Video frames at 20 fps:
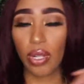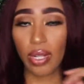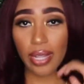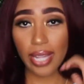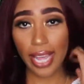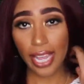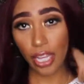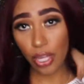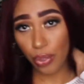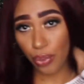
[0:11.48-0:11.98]

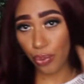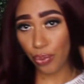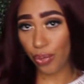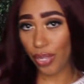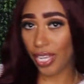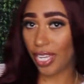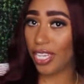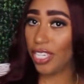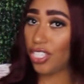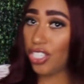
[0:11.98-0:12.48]
Like, who
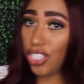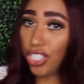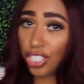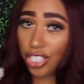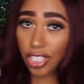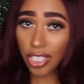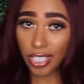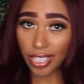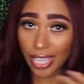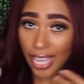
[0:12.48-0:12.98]
is
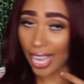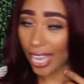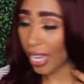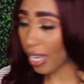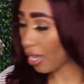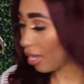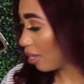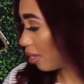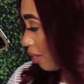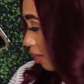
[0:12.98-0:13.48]
she? Like,